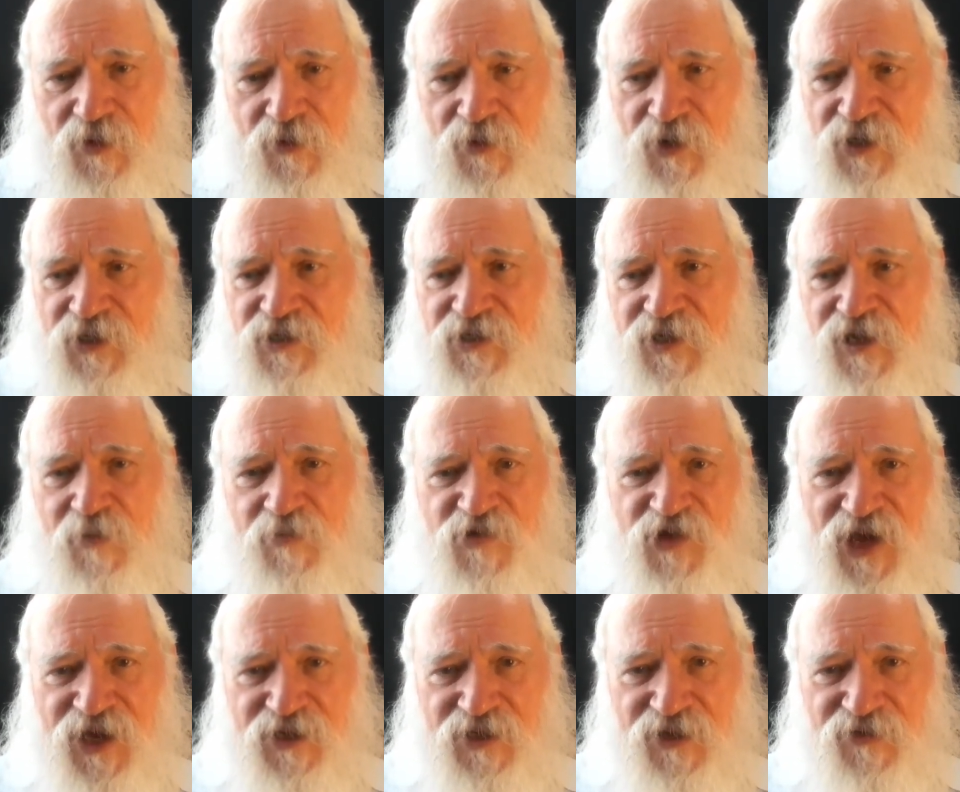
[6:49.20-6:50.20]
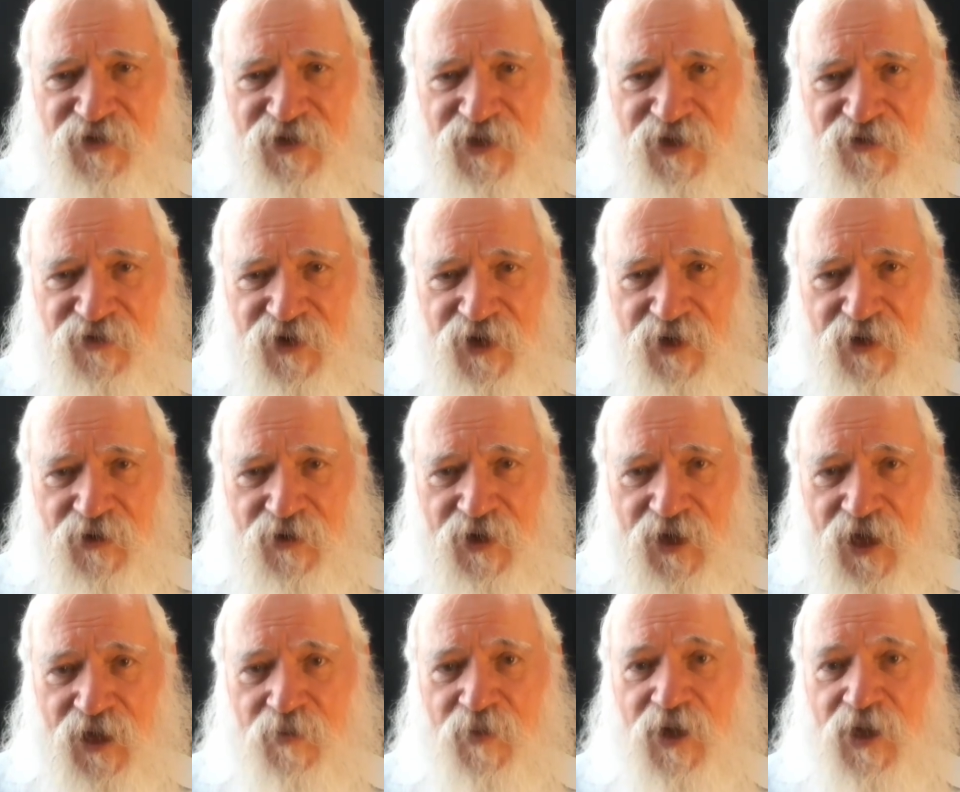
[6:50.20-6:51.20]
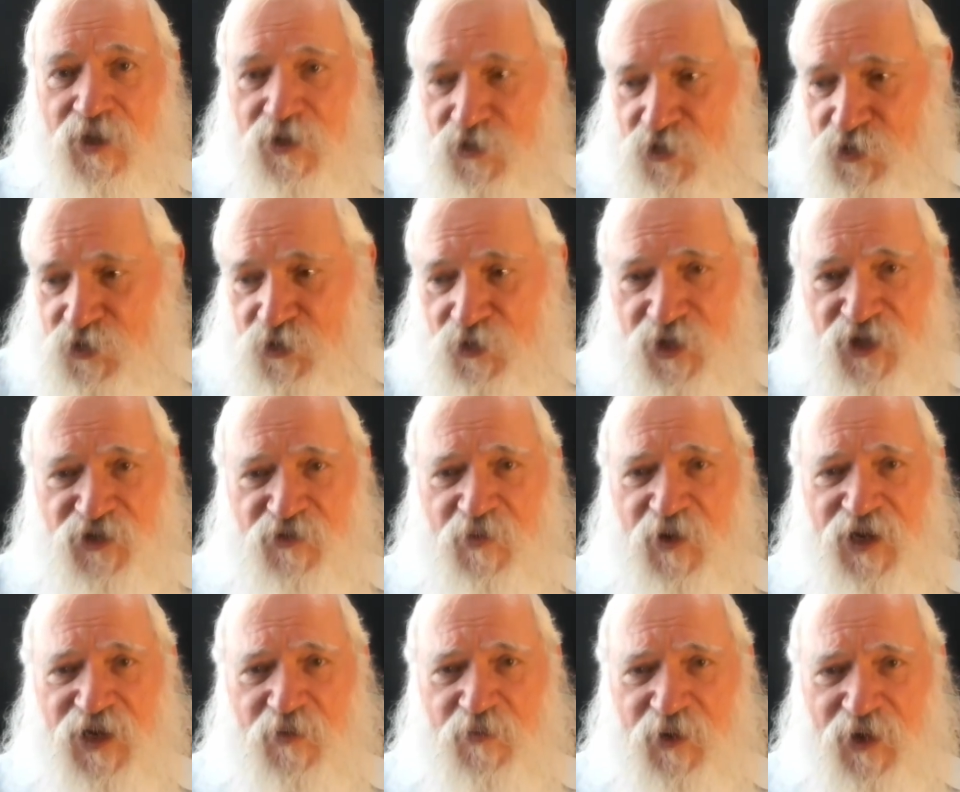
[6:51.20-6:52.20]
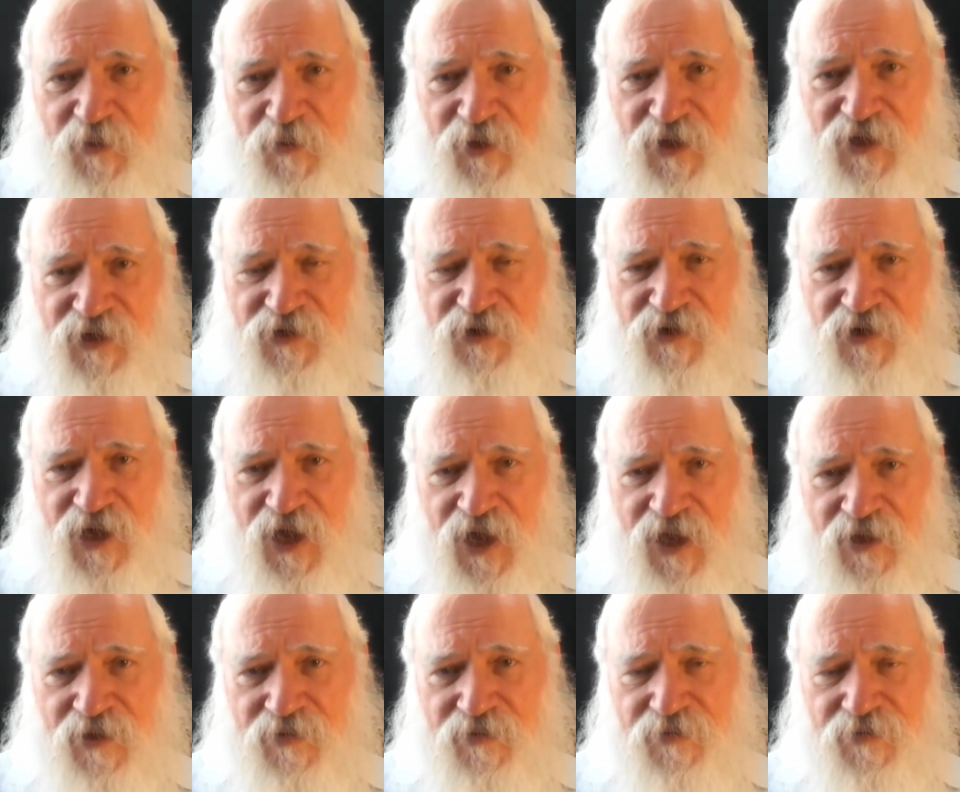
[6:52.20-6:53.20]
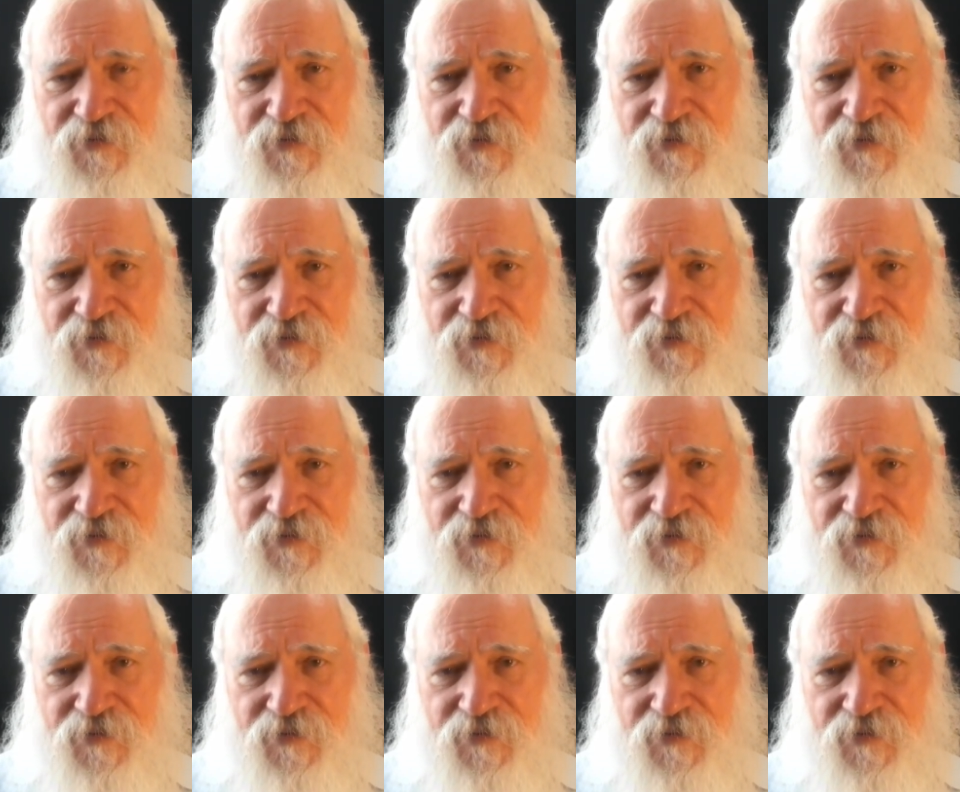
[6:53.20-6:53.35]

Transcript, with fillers: What is the objective in the video game? Shoot as many people as you can.